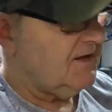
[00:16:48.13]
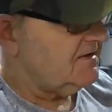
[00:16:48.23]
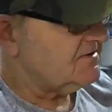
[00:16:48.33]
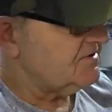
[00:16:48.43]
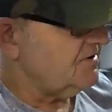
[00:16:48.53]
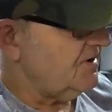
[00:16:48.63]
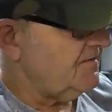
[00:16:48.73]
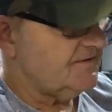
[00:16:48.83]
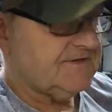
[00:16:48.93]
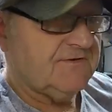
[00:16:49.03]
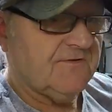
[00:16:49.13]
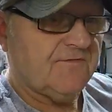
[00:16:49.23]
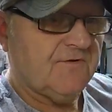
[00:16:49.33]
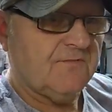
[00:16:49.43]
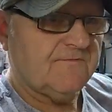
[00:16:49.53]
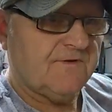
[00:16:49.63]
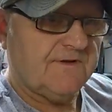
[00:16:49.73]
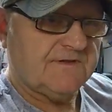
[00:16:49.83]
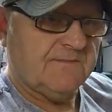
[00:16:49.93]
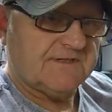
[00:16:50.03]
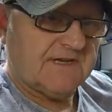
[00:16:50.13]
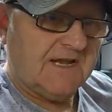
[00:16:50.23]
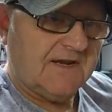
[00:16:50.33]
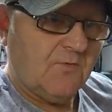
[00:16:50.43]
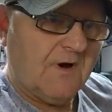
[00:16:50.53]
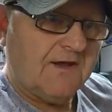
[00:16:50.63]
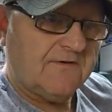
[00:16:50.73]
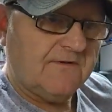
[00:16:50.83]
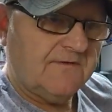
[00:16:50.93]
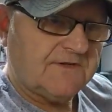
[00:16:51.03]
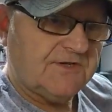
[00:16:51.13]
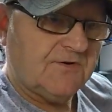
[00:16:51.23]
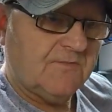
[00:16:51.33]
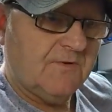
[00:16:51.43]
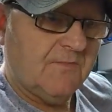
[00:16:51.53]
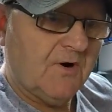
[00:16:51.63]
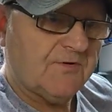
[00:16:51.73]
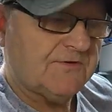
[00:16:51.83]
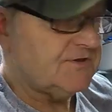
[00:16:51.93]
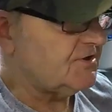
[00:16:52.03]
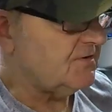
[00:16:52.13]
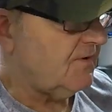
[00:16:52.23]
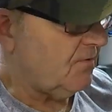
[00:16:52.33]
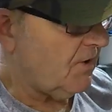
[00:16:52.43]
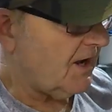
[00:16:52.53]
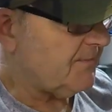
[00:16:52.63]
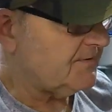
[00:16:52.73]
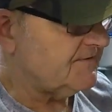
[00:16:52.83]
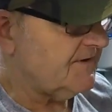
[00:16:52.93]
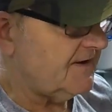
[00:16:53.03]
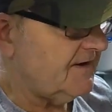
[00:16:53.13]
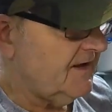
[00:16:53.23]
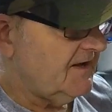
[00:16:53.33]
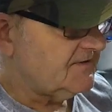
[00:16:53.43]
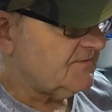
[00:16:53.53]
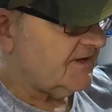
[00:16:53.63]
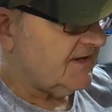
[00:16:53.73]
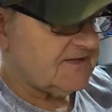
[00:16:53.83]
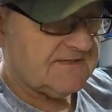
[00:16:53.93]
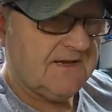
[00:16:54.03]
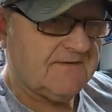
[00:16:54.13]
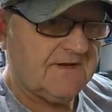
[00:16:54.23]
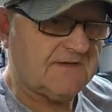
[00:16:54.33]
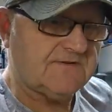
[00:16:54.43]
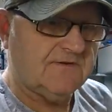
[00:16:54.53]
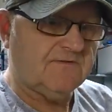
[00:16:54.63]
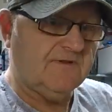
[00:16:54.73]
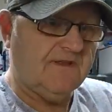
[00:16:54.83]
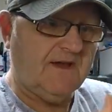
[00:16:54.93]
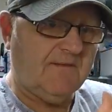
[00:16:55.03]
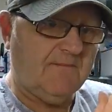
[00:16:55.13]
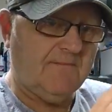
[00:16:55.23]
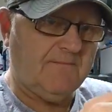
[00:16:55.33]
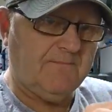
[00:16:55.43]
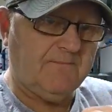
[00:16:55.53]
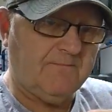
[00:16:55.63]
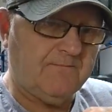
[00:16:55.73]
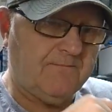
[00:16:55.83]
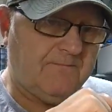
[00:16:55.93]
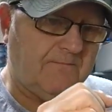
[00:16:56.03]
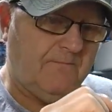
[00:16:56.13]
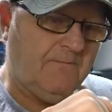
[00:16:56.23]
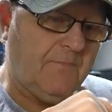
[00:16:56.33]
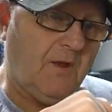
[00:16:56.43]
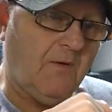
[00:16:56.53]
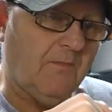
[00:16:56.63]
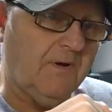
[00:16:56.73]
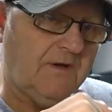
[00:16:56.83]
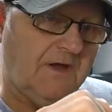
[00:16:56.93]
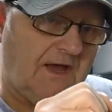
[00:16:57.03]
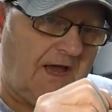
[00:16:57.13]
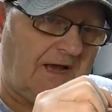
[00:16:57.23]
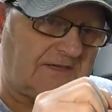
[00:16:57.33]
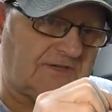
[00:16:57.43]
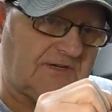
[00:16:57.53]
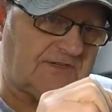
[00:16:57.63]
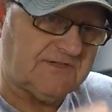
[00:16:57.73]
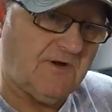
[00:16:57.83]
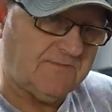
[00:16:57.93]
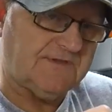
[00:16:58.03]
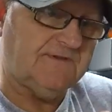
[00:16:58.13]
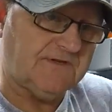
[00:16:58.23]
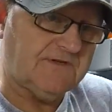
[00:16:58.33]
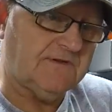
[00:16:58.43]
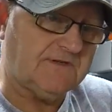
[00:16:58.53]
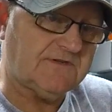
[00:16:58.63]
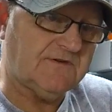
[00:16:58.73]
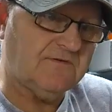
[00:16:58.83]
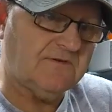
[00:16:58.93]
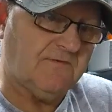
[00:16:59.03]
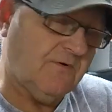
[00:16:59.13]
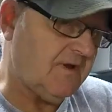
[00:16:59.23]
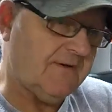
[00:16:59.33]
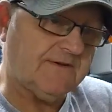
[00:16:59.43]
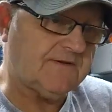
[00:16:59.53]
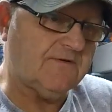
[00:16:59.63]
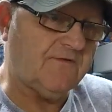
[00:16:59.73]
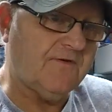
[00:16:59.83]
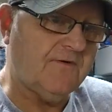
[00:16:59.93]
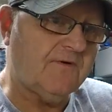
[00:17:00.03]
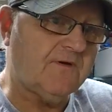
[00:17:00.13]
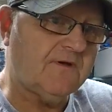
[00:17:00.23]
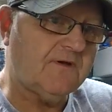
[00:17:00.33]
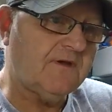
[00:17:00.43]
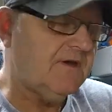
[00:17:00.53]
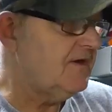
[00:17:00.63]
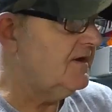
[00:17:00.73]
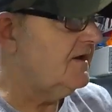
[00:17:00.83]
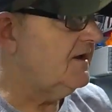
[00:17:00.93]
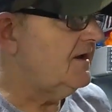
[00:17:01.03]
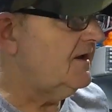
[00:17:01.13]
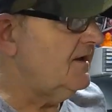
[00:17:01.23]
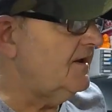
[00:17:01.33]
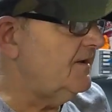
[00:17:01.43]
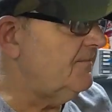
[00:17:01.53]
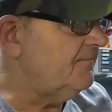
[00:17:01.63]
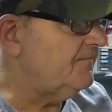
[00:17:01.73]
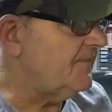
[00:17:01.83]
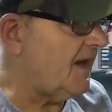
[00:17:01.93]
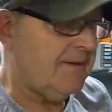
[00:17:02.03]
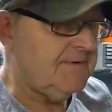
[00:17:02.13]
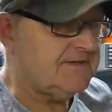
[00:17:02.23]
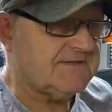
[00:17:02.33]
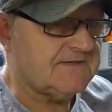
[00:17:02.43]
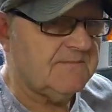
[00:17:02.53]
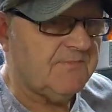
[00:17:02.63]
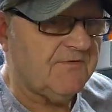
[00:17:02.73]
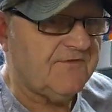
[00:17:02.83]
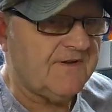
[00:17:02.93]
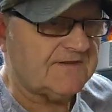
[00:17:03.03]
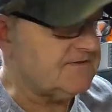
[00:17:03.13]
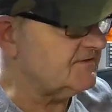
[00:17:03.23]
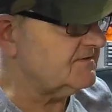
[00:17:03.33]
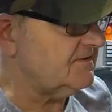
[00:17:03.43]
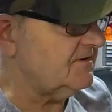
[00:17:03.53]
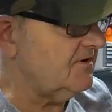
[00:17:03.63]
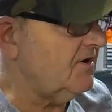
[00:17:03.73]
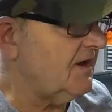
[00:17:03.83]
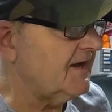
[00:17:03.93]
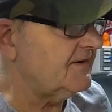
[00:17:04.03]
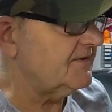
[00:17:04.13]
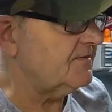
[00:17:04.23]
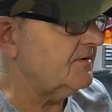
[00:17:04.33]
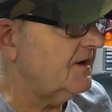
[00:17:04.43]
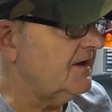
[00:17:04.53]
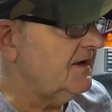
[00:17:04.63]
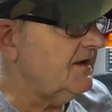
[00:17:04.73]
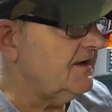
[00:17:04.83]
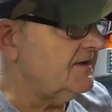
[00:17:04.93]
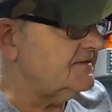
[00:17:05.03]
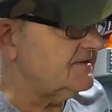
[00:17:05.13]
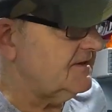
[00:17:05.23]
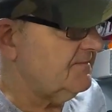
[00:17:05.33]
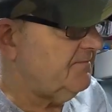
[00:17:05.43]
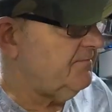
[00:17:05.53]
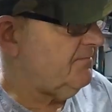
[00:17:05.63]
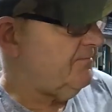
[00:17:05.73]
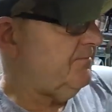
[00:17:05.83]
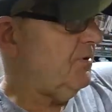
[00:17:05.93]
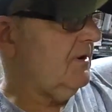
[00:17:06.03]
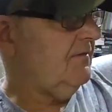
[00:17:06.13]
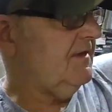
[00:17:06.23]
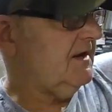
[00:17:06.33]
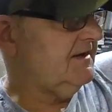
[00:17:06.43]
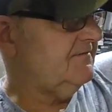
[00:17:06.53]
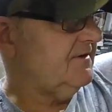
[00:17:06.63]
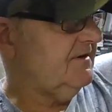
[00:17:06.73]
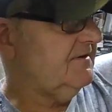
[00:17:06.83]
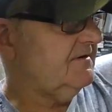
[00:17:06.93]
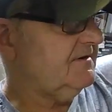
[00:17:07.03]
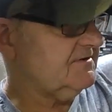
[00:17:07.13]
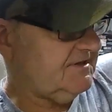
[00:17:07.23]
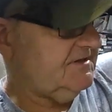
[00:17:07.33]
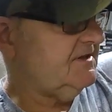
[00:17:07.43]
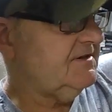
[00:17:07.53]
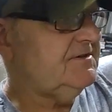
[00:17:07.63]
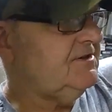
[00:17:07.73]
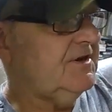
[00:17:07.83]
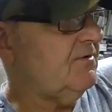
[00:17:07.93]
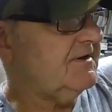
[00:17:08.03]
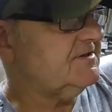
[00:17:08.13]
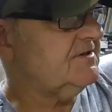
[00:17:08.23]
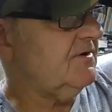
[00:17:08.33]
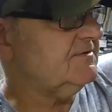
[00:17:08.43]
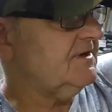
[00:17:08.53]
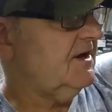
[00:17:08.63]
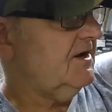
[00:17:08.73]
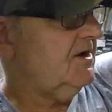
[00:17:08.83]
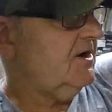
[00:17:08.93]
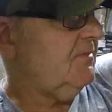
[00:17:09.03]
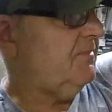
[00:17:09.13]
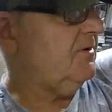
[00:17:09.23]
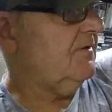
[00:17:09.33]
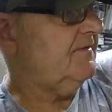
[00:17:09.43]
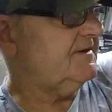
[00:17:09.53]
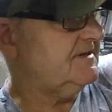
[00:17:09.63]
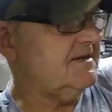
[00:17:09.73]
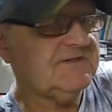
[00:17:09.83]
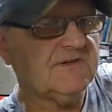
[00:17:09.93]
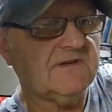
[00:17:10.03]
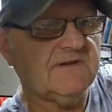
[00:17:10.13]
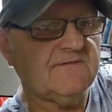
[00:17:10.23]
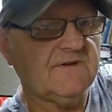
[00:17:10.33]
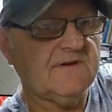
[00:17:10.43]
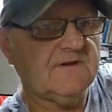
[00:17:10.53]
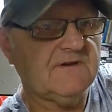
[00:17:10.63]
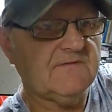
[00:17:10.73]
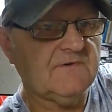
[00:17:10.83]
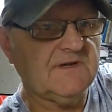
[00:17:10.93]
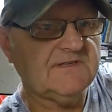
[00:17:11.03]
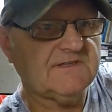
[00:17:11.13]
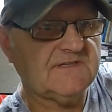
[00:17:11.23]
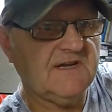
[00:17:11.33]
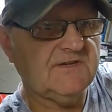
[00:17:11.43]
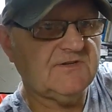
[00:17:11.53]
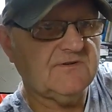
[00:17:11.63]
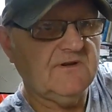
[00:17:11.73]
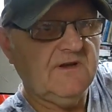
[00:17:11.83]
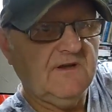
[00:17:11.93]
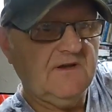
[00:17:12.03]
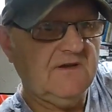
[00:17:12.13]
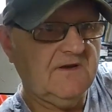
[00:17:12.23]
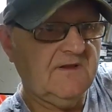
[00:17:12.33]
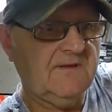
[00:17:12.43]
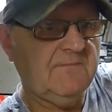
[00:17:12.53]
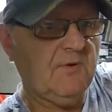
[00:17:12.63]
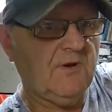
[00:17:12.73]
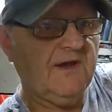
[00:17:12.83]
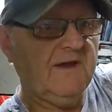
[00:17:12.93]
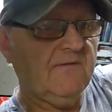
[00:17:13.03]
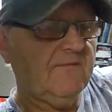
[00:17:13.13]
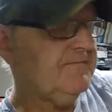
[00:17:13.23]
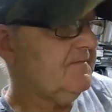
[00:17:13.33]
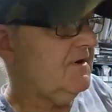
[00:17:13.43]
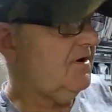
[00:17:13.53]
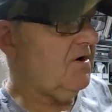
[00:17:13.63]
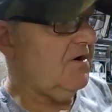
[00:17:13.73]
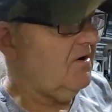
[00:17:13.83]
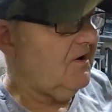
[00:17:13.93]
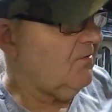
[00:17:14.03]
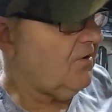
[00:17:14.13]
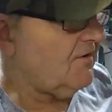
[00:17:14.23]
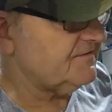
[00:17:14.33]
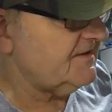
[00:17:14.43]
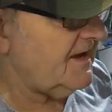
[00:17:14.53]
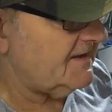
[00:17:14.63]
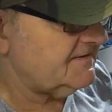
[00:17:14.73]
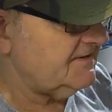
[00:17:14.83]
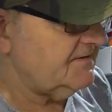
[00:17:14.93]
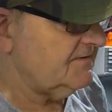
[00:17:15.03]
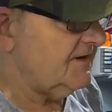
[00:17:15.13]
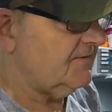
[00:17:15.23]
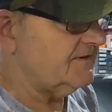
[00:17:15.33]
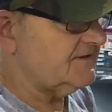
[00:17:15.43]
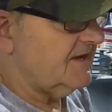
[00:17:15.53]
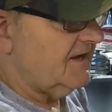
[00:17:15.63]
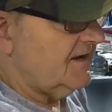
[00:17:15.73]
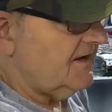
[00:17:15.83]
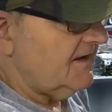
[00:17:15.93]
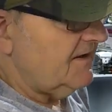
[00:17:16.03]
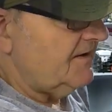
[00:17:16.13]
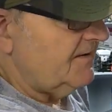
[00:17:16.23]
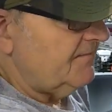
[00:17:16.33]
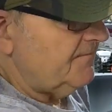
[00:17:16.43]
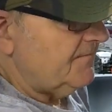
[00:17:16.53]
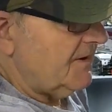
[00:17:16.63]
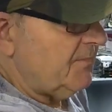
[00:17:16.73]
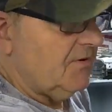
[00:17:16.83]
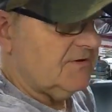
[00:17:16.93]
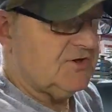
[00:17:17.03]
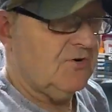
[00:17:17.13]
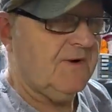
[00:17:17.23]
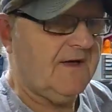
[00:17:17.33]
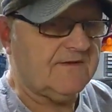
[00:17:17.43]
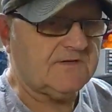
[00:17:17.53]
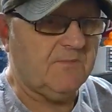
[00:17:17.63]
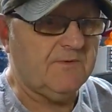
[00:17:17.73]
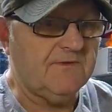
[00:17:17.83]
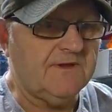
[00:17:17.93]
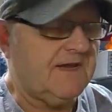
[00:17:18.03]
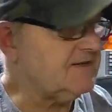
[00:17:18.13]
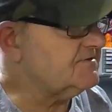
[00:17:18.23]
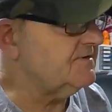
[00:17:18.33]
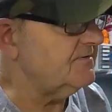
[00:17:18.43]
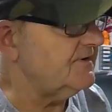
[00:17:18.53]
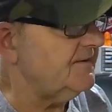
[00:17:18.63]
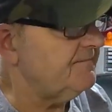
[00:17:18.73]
So, and there's enough room for it to be slightly wider in the tube, the boarding tube. What happens then is when it gets down to the extruder, that blob actually stops in the extruder. It won't allow it to go through. I mean, it's a simple fix, because all do is pull on the lever, because you know it stops. I pull on the tension lever, release the tension, and then pull it out. Or what I've started to do now is I pull the tube out the top of the extruder